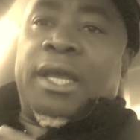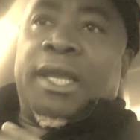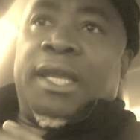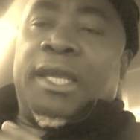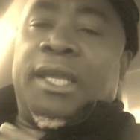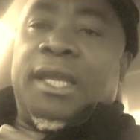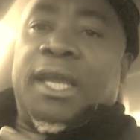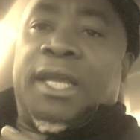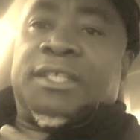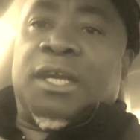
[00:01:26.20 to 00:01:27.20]
a
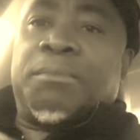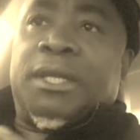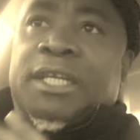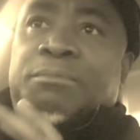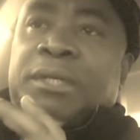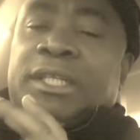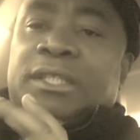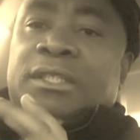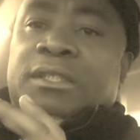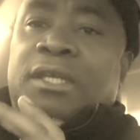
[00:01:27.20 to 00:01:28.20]
a something that's
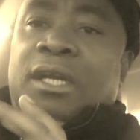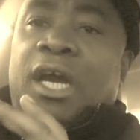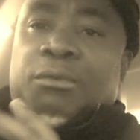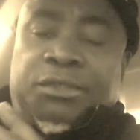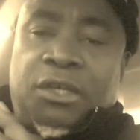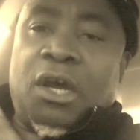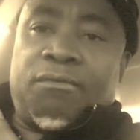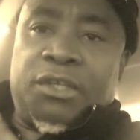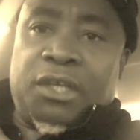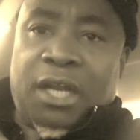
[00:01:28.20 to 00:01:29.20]
been
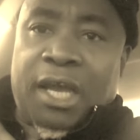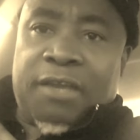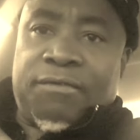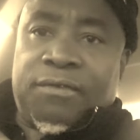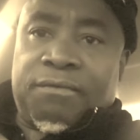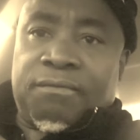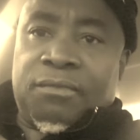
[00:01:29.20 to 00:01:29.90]
unresolved in your life